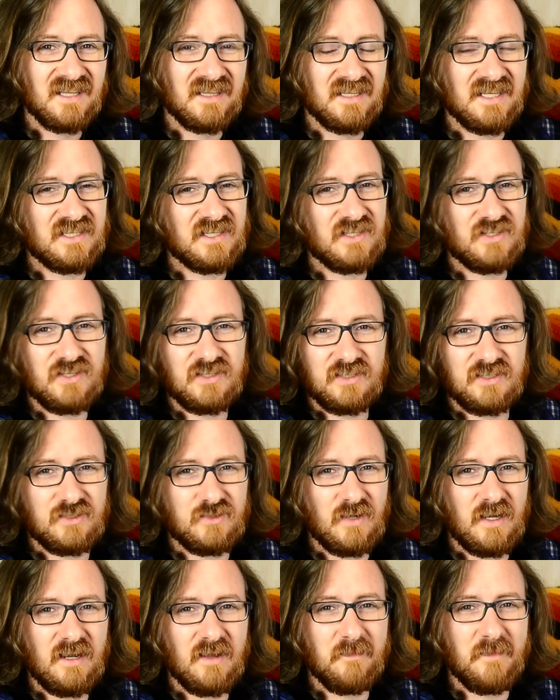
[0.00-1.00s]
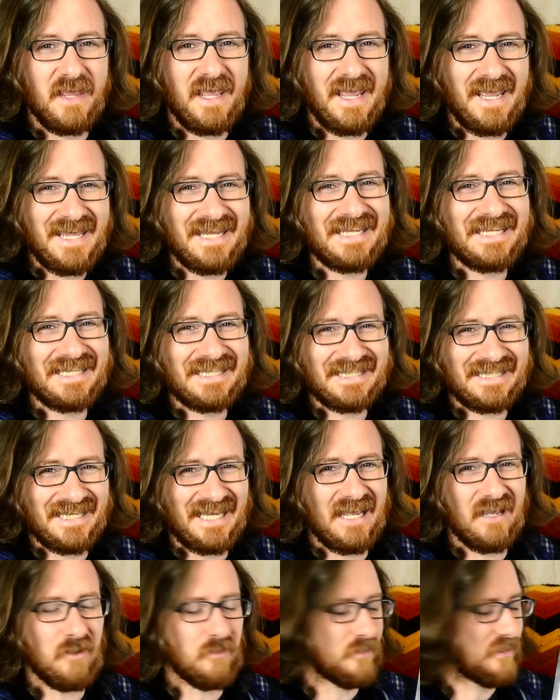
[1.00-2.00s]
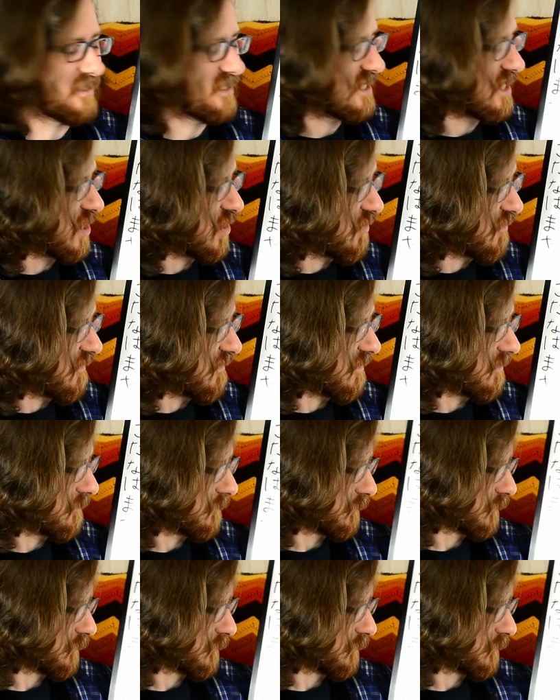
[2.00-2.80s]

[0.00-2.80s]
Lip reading: This is just a straight up n sound. N.